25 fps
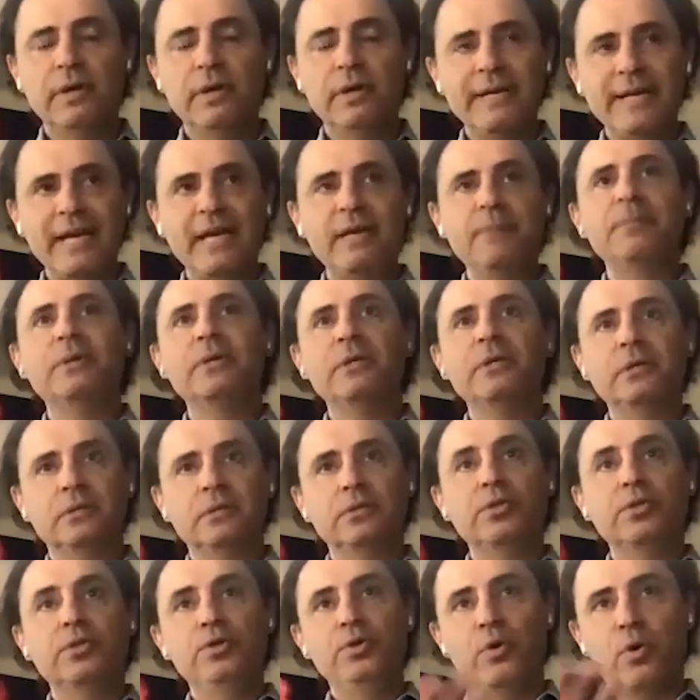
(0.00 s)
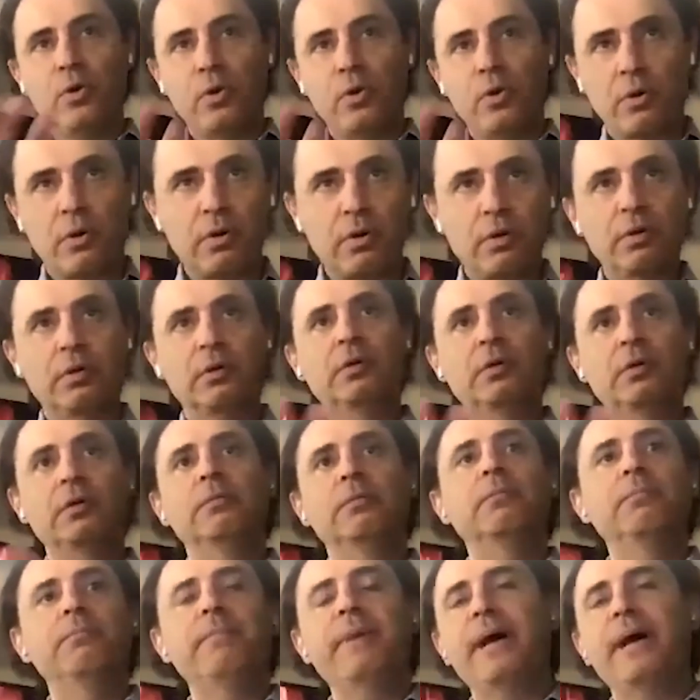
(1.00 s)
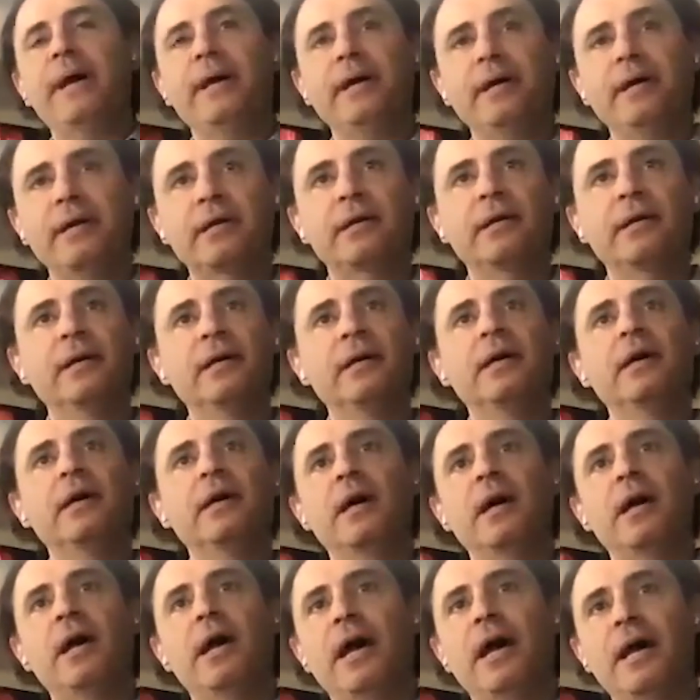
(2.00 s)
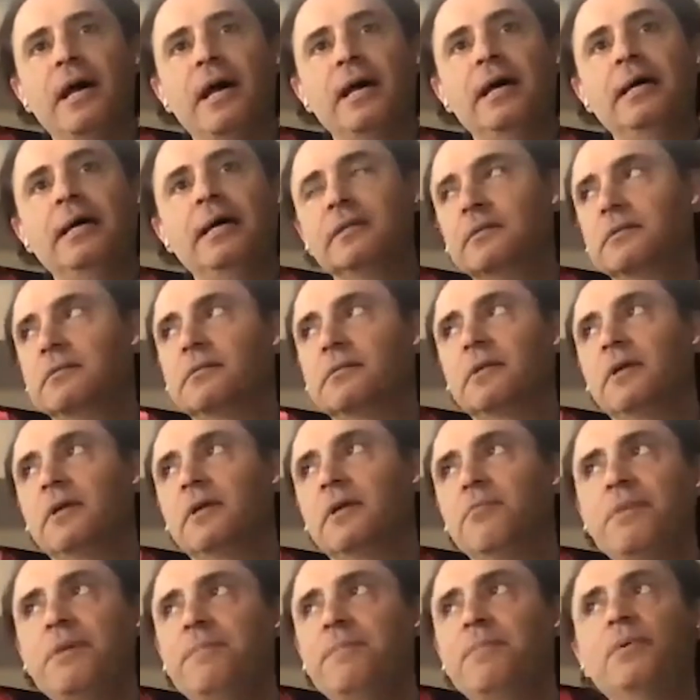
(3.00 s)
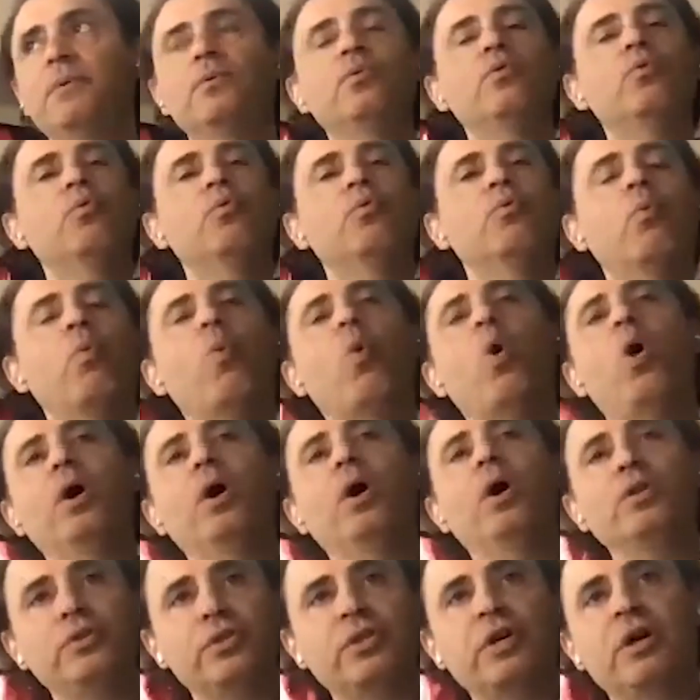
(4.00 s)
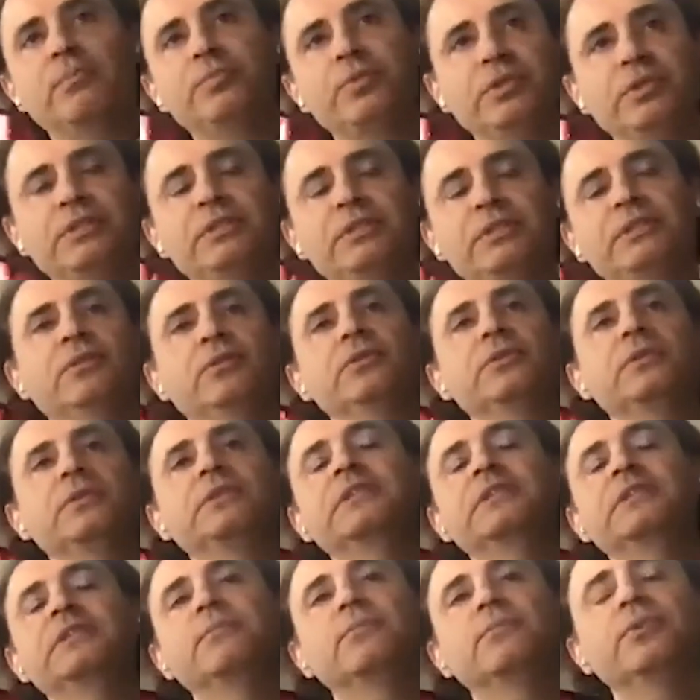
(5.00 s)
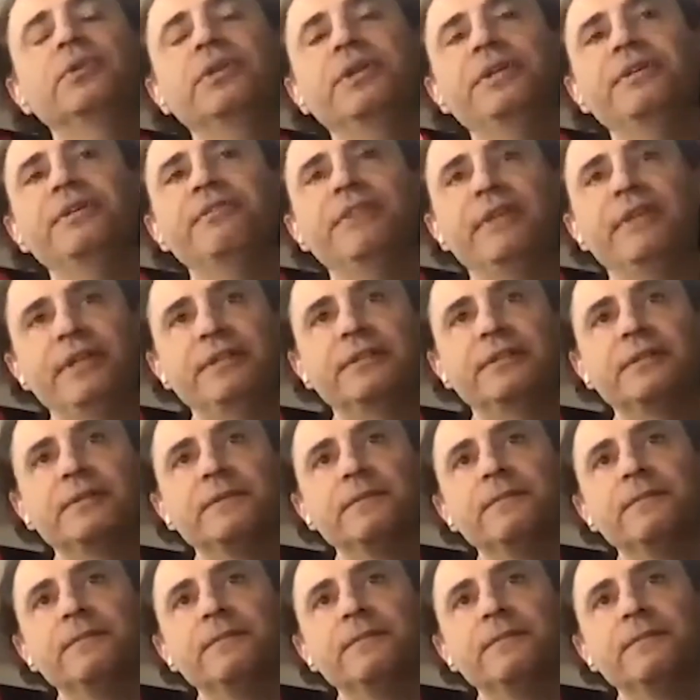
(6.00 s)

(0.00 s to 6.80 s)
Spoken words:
enable your bank and people who want to come to this ecosystem to innovate?